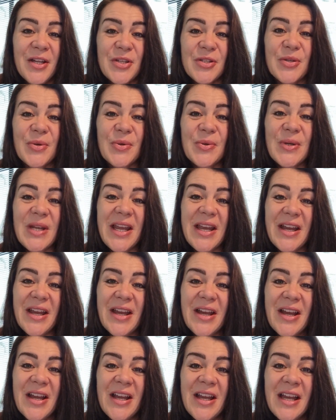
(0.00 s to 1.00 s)
So
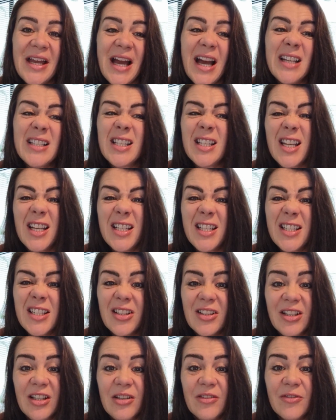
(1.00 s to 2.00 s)
yeah, I decided
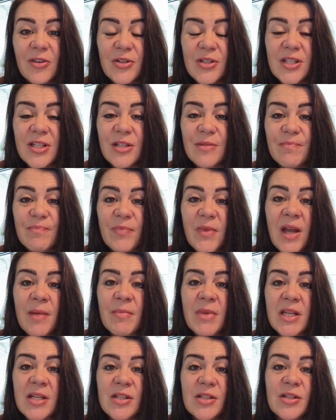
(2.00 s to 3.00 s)
to leave because I
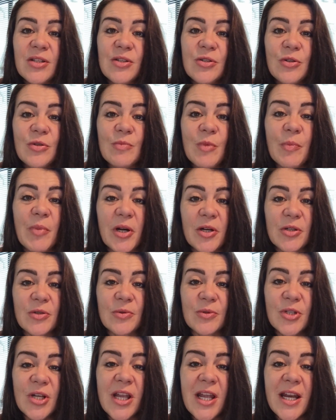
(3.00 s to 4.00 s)
missed doing my
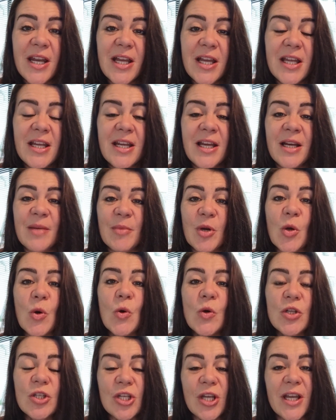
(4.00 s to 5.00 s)
personal training and my
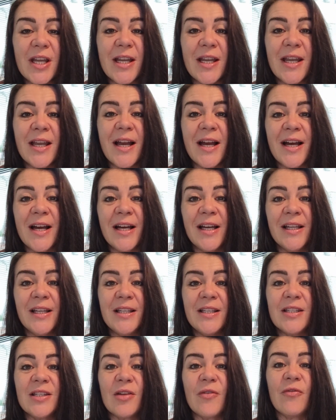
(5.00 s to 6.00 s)
coaching
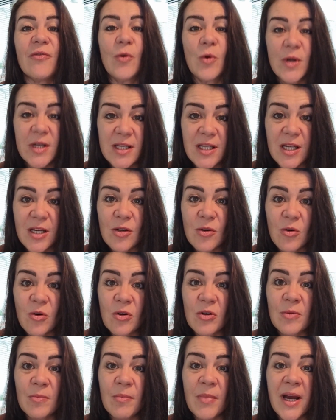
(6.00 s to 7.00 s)
and focusing
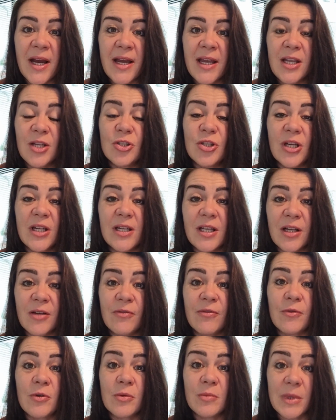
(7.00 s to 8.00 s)
on my
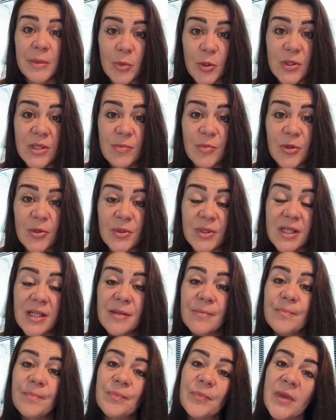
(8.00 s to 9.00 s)
training for my
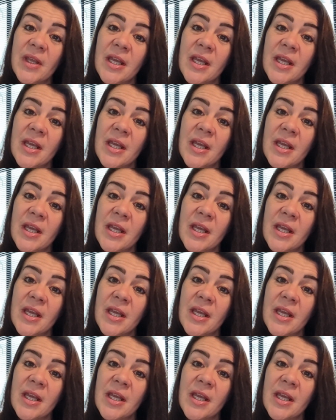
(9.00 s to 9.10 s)
bodybuilding.